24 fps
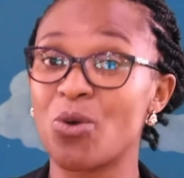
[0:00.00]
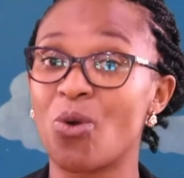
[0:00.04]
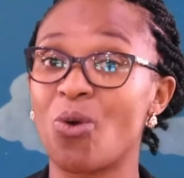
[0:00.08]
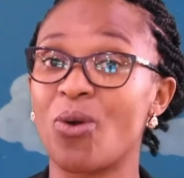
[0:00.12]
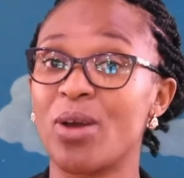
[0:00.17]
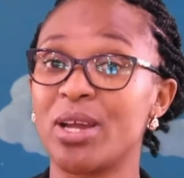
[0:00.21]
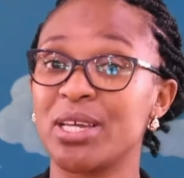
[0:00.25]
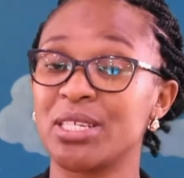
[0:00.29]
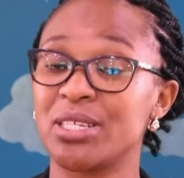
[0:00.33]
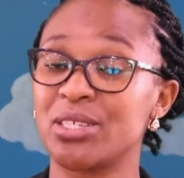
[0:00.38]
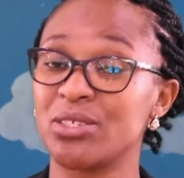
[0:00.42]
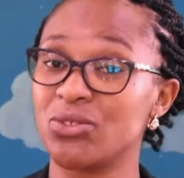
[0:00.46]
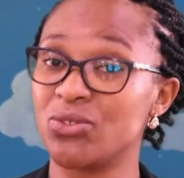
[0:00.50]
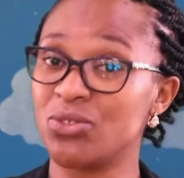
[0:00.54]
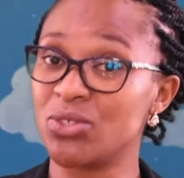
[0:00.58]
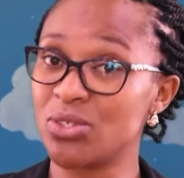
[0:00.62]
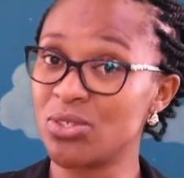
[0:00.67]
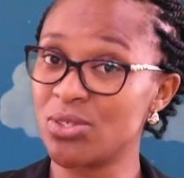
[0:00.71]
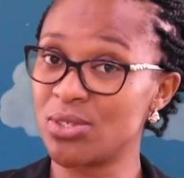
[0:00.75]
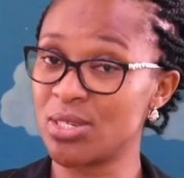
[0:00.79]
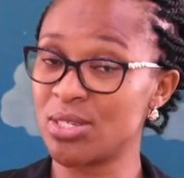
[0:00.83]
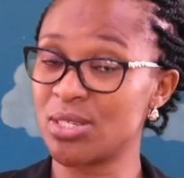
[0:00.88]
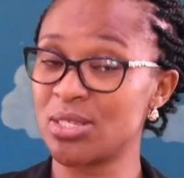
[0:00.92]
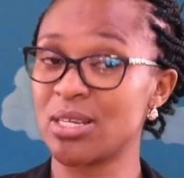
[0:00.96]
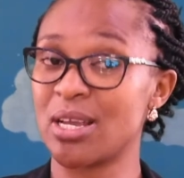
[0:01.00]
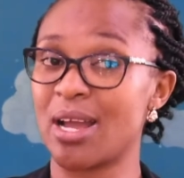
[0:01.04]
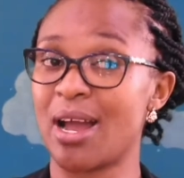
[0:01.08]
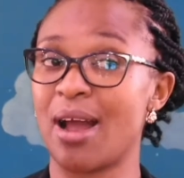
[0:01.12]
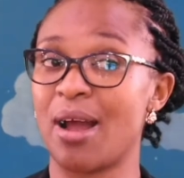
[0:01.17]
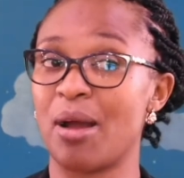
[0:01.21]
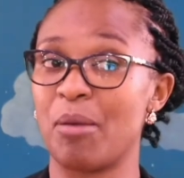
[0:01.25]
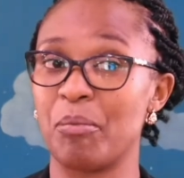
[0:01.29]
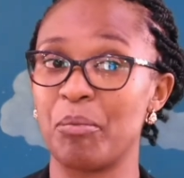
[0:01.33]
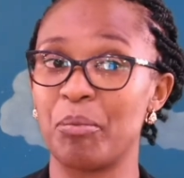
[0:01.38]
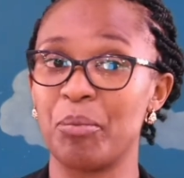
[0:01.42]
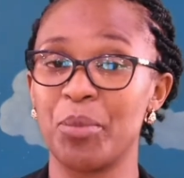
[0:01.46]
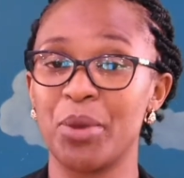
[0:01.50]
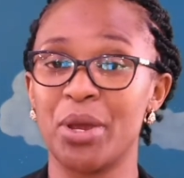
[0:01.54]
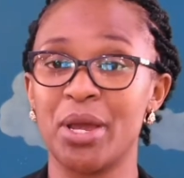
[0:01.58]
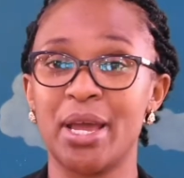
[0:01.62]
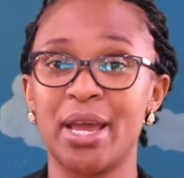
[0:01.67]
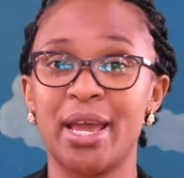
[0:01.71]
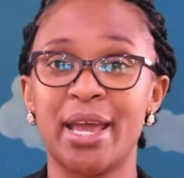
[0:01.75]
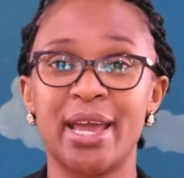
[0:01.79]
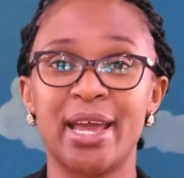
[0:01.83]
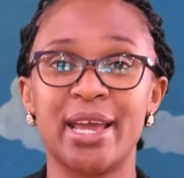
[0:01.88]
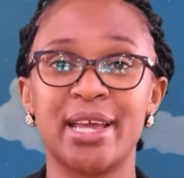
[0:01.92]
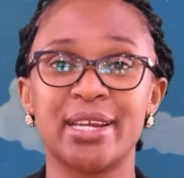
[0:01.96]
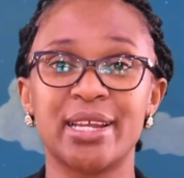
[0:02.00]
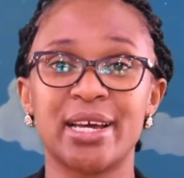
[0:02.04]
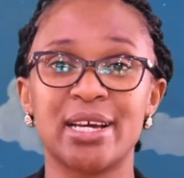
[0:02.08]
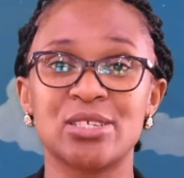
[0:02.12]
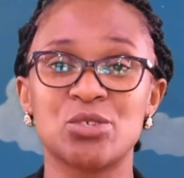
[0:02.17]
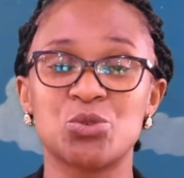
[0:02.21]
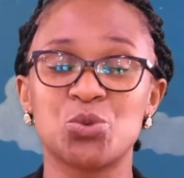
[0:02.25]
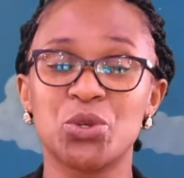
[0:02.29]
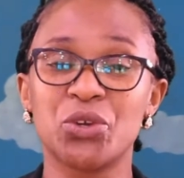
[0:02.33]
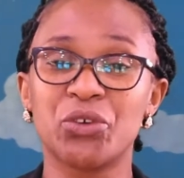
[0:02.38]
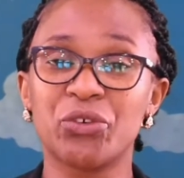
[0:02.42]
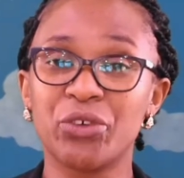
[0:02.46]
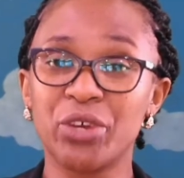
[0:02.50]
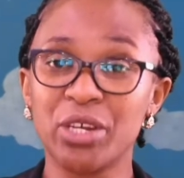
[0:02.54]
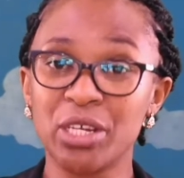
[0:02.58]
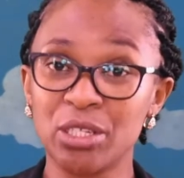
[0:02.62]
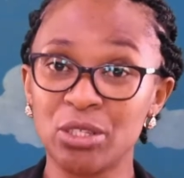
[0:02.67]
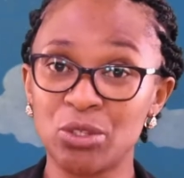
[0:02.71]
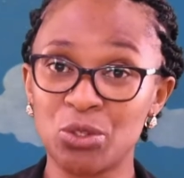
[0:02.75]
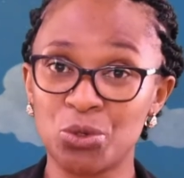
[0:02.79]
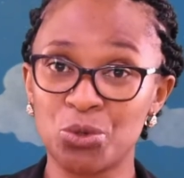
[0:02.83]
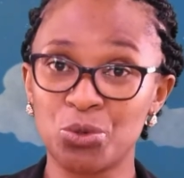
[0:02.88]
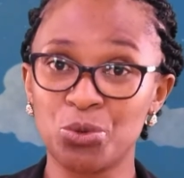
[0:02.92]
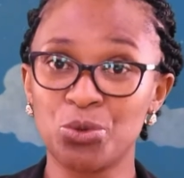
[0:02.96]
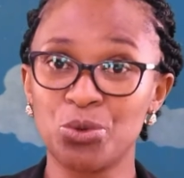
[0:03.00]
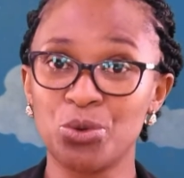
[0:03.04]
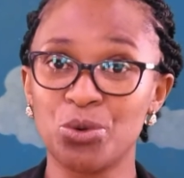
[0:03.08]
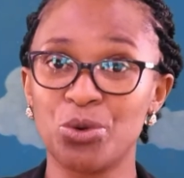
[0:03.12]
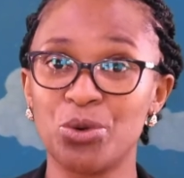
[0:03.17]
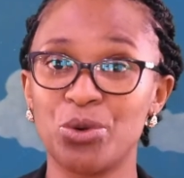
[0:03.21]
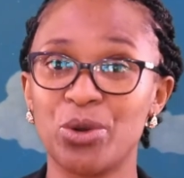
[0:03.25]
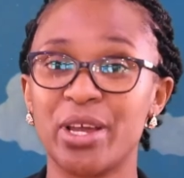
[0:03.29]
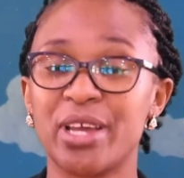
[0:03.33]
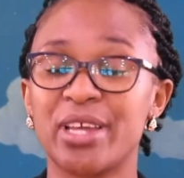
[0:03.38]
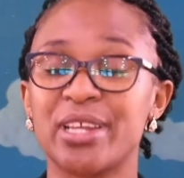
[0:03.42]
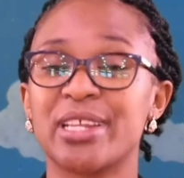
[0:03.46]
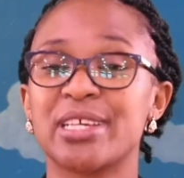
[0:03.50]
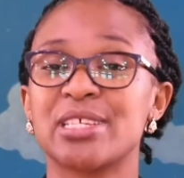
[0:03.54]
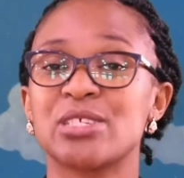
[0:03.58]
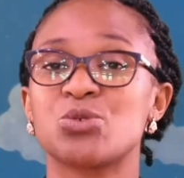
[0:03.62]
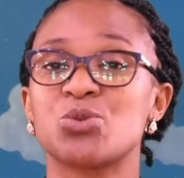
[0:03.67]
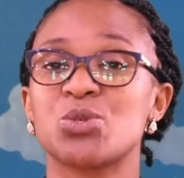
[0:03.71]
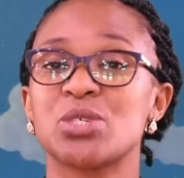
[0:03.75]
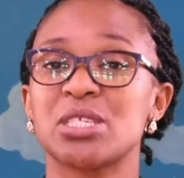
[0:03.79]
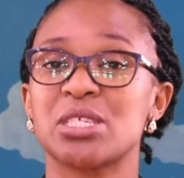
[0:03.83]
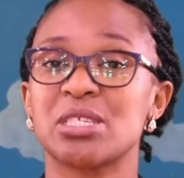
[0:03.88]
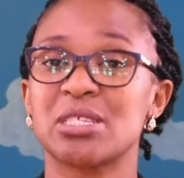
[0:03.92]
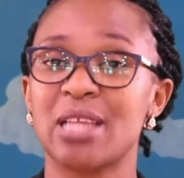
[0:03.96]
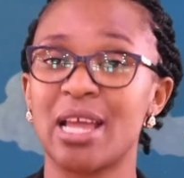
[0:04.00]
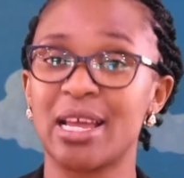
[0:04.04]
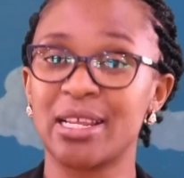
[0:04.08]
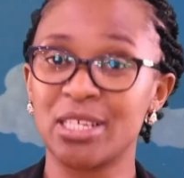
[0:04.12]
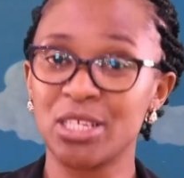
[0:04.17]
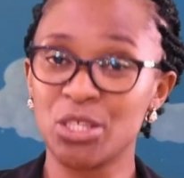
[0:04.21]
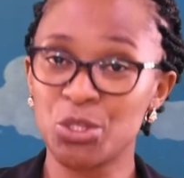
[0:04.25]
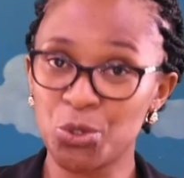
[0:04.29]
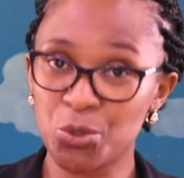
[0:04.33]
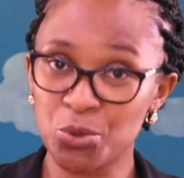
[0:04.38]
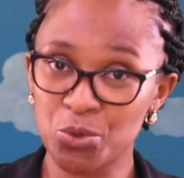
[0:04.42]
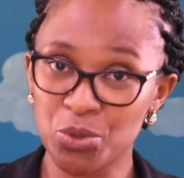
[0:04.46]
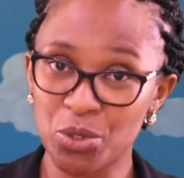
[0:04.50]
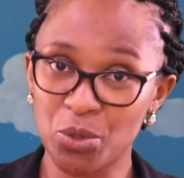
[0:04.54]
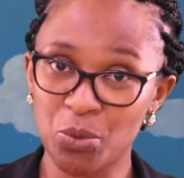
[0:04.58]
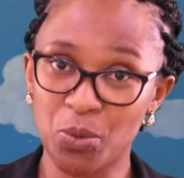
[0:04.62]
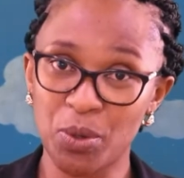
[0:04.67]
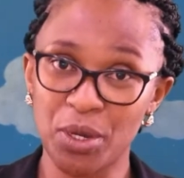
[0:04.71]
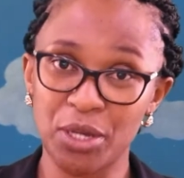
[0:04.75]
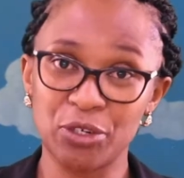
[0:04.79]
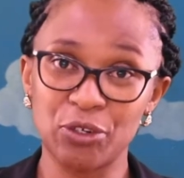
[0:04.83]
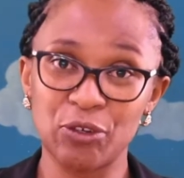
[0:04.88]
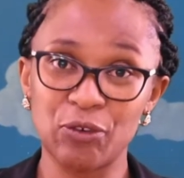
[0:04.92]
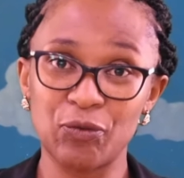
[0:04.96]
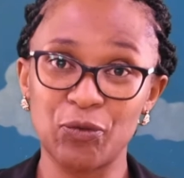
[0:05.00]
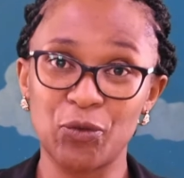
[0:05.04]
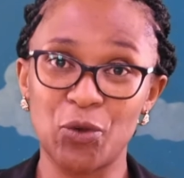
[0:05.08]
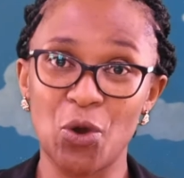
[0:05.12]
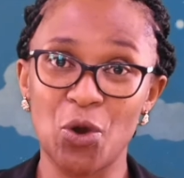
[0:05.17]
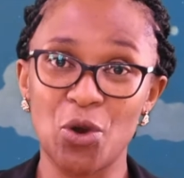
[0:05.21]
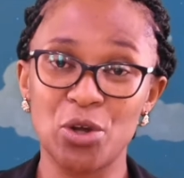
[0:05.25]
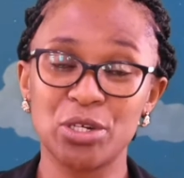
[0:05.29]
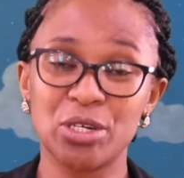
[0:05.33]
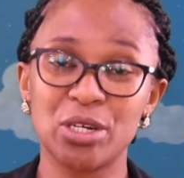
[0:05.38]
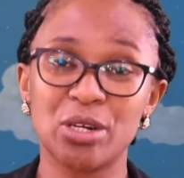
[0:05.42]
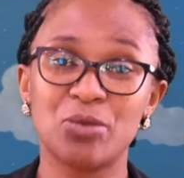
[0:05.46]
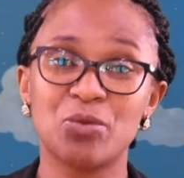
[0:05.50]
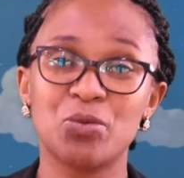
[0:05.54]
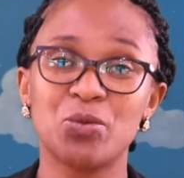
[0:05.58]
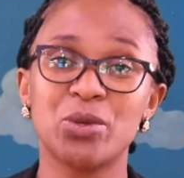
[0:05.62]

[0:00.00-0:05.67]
and why did Jesus come? And as we read through and as we study through the Word of God,